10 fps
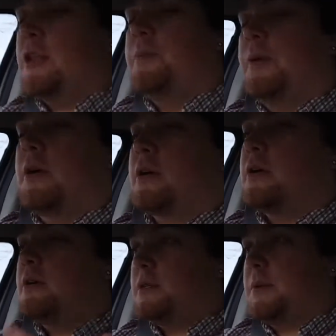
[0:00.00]
at the book,
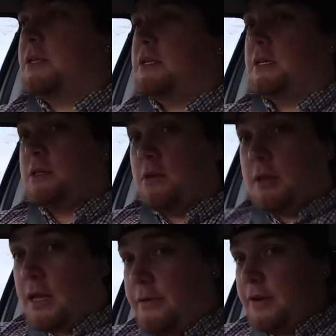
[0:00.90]
as much as I still
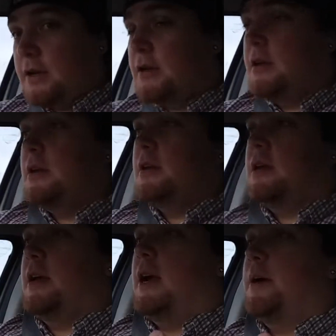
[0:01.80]
love it,
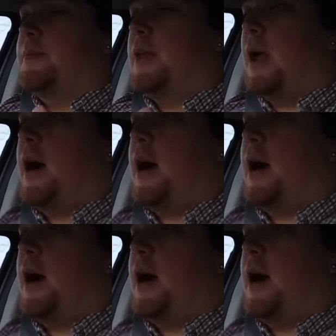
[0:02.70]
the